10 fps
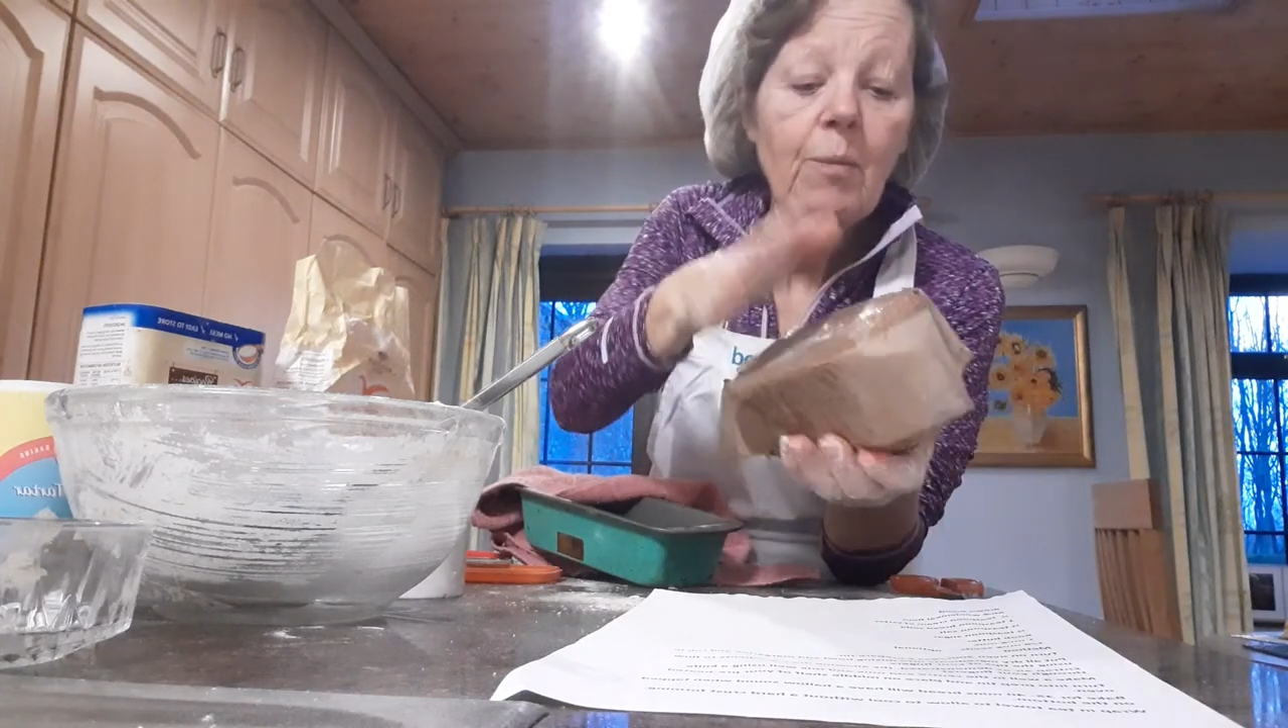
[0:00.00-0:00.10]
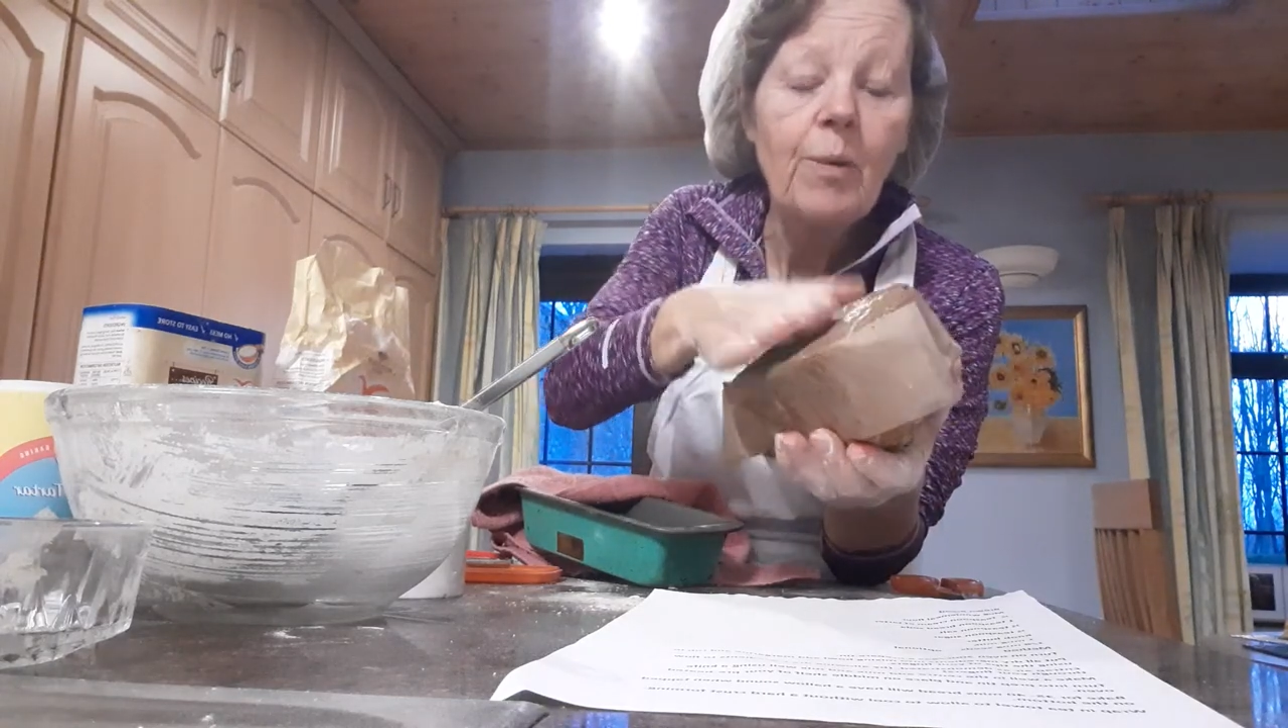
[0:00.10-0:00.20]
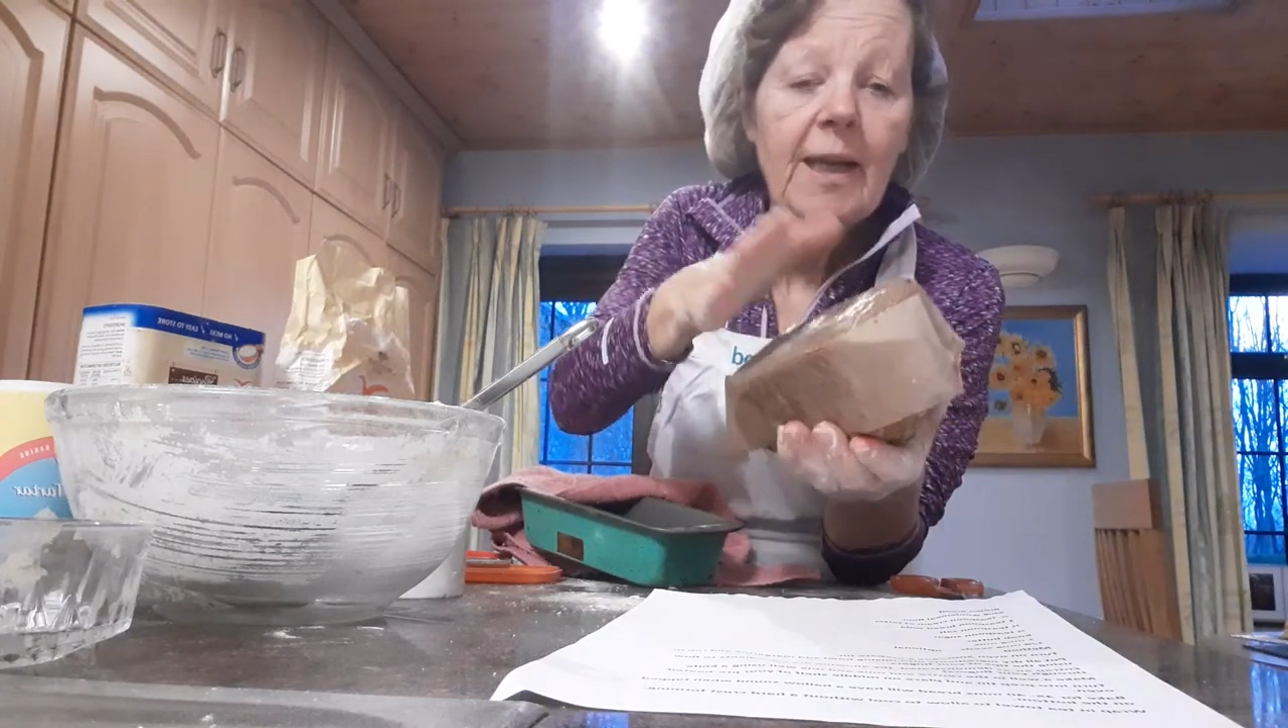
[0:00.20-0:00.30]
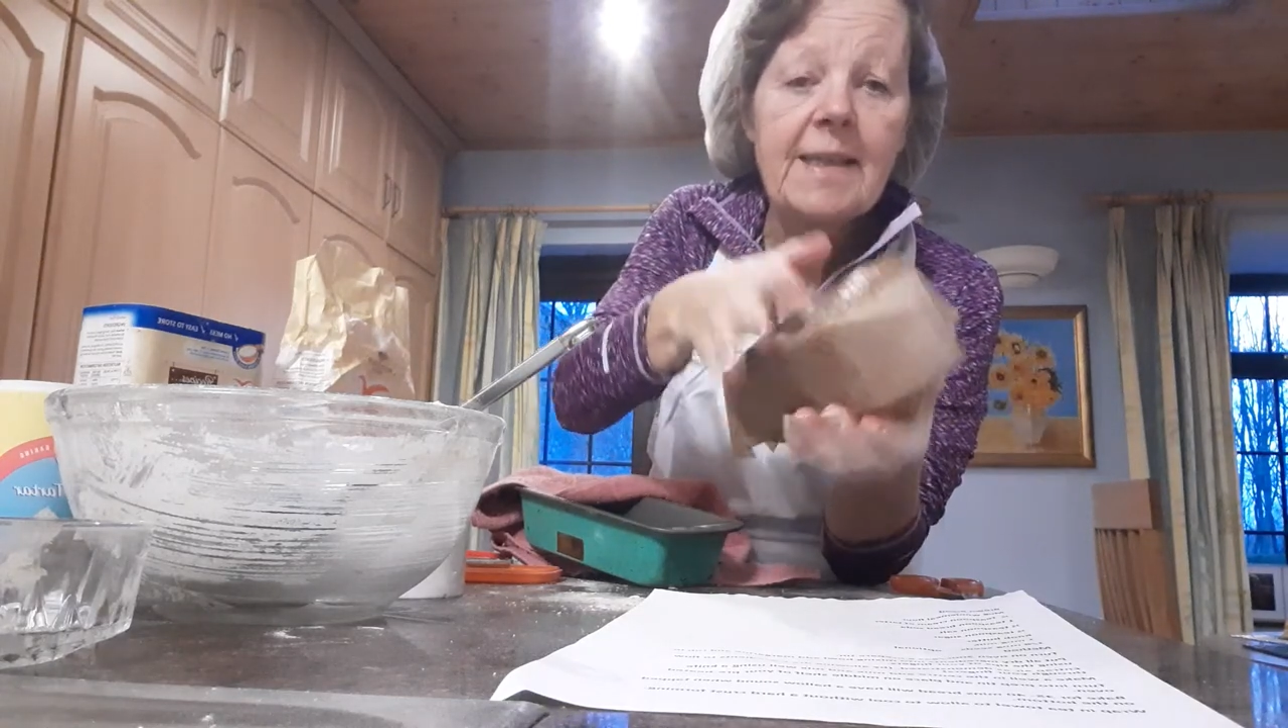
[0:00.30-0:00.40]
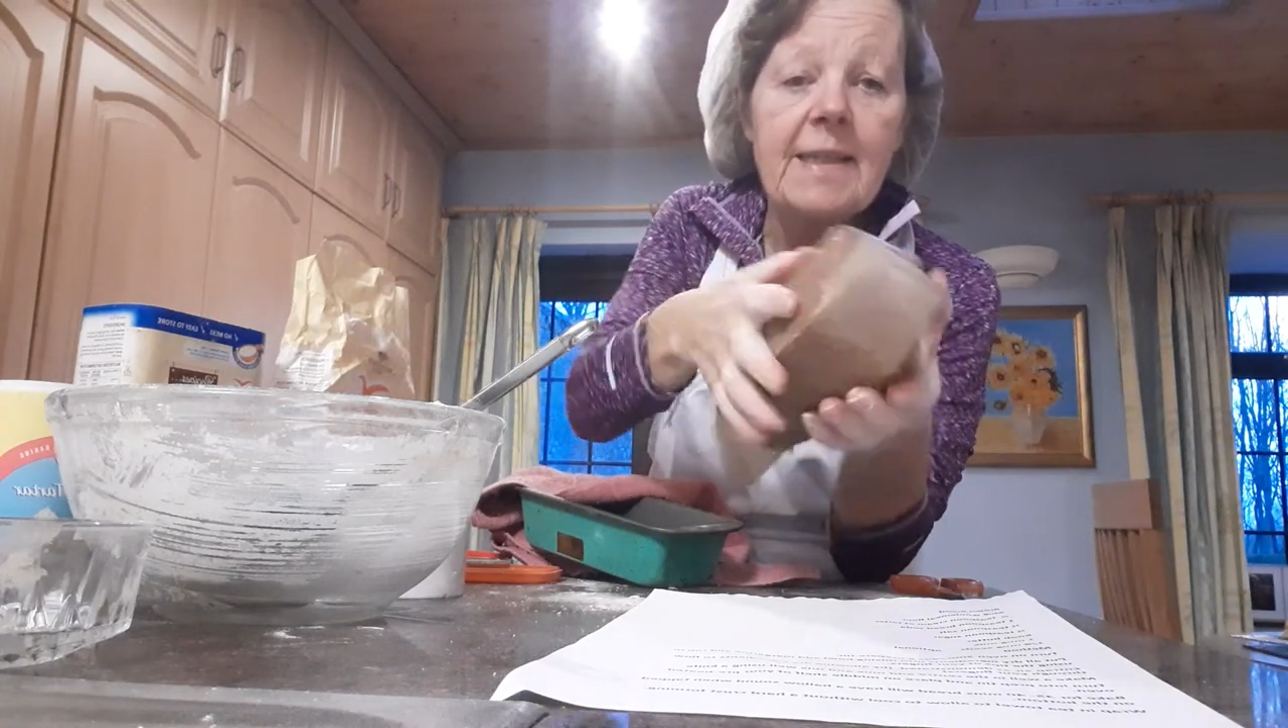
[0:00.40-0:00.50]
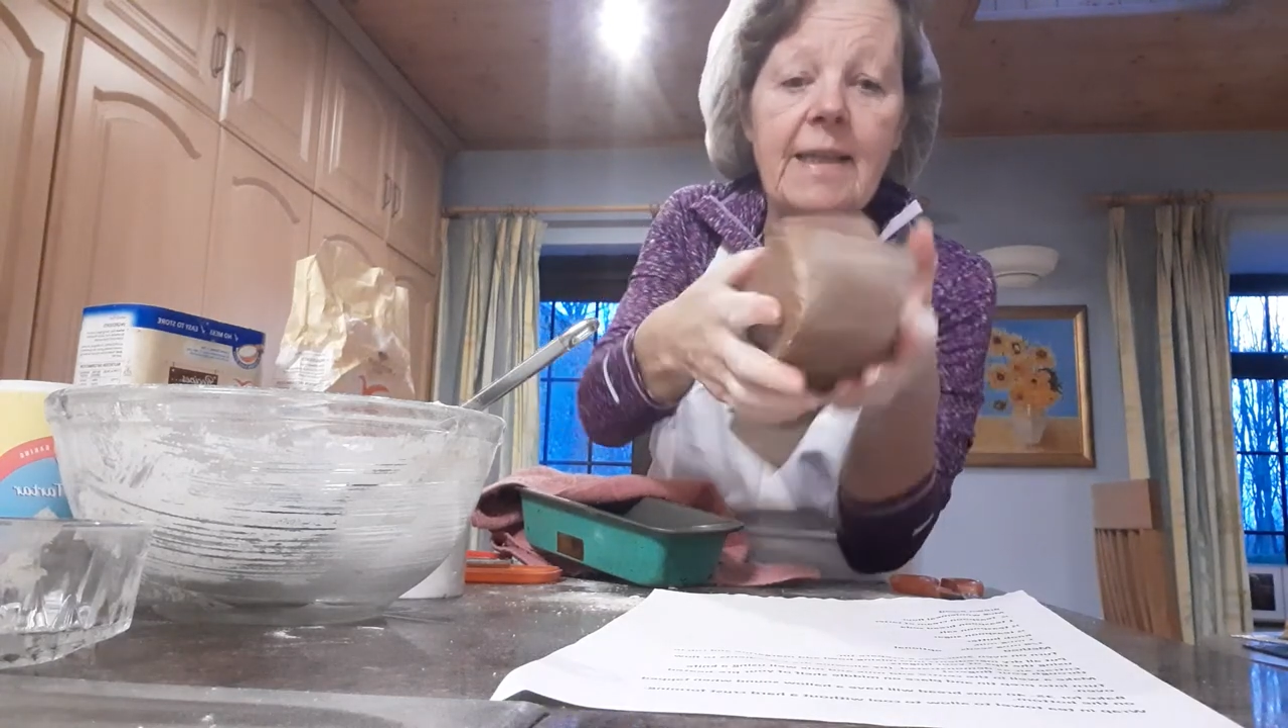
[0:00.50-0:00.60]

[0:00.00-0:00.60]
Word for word: bread